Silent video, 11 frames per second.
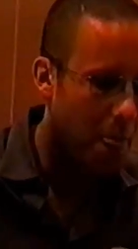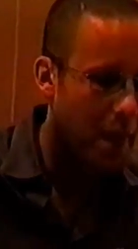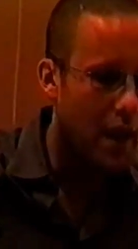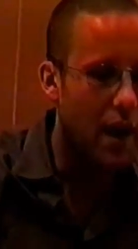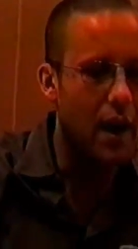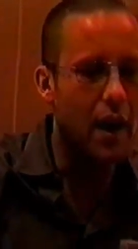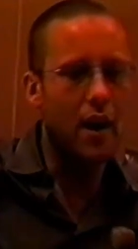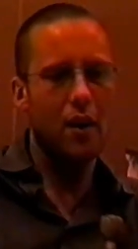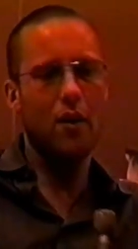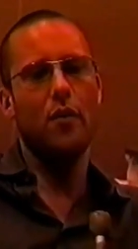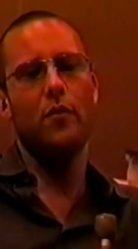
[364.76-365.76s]

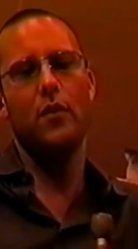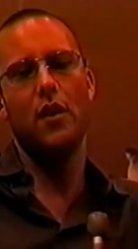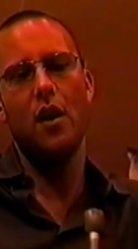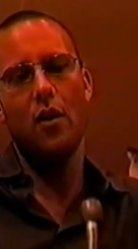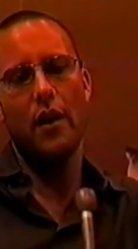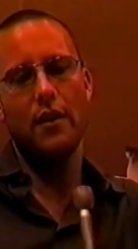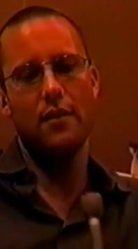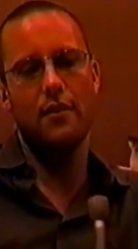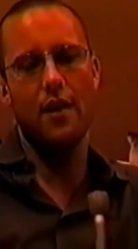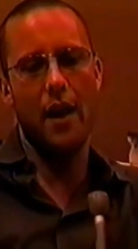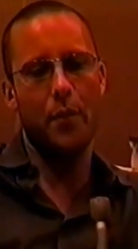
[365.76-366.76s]
Um, no, I
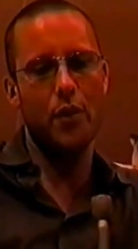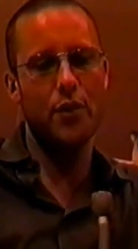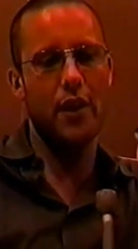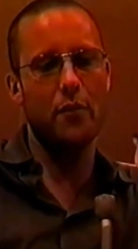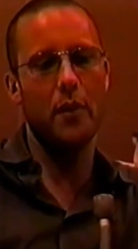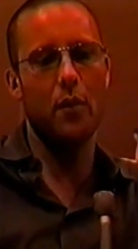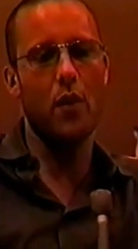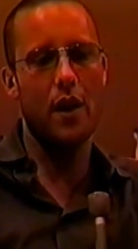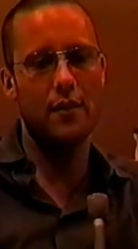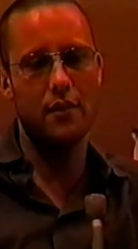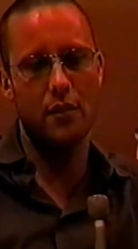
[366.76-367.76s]
just I appreciate everybody
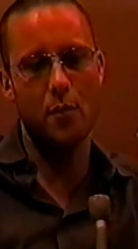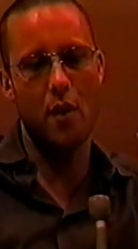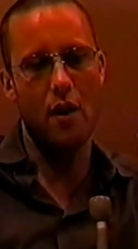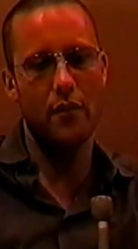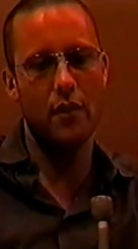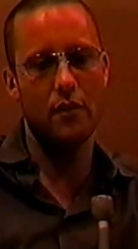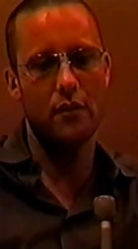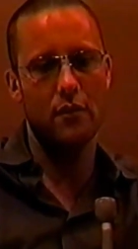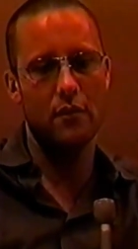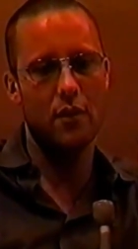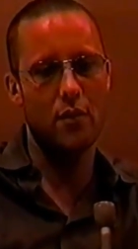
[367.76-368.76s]
watching Smallville
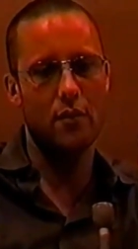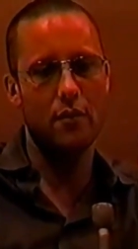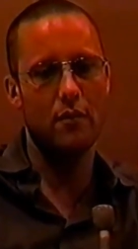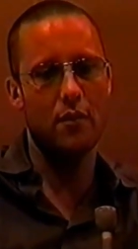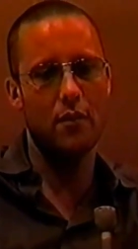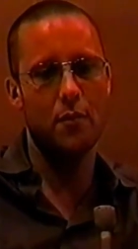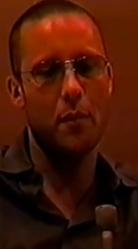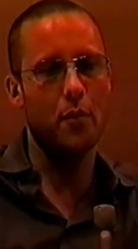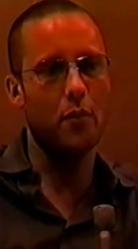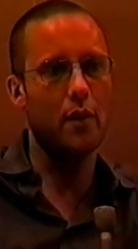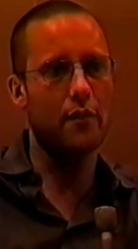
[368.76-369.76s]
and those those
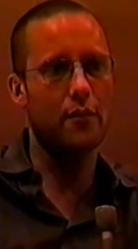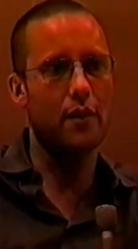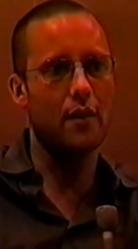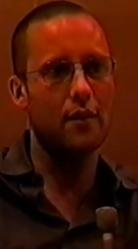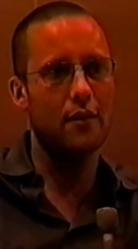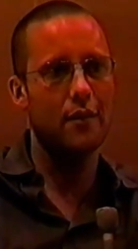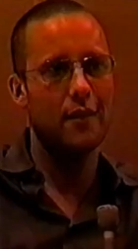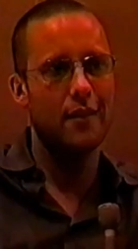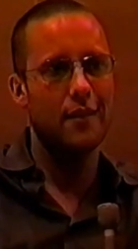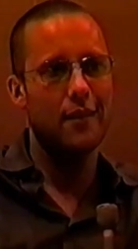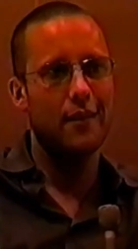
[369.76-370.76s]
people who have uh,
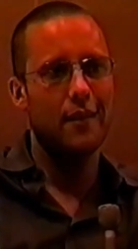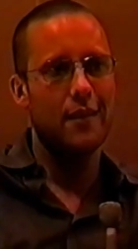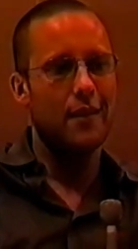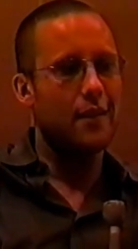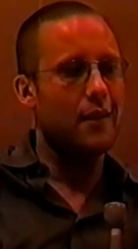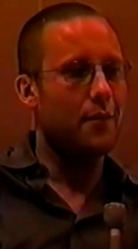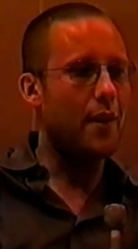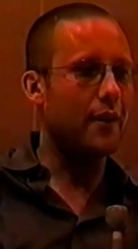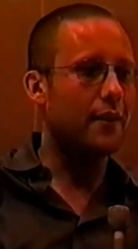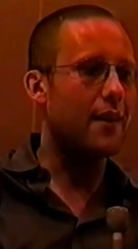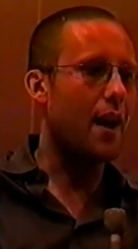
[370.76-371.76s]

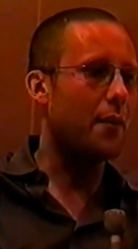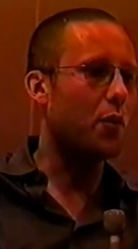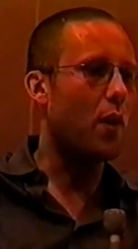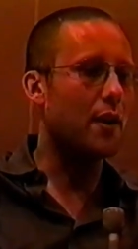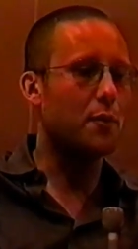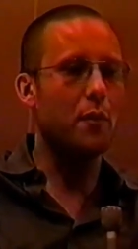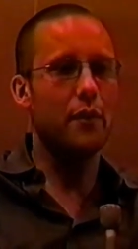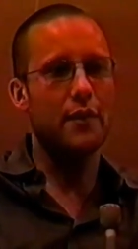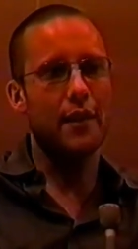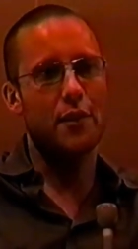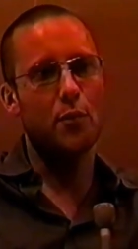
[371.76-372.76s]
found the time to watch
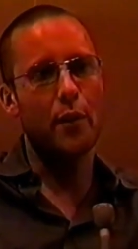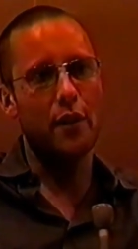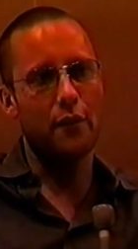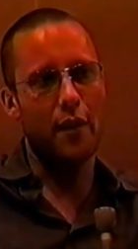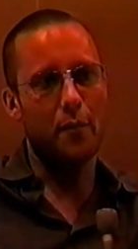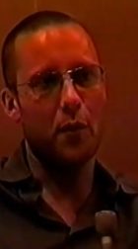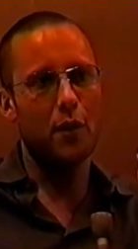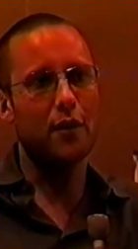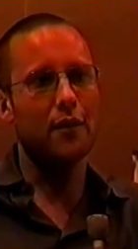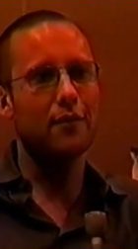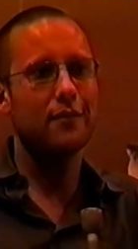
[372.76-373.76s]
movies like Sweet November
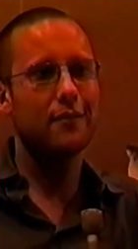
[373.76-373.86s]
and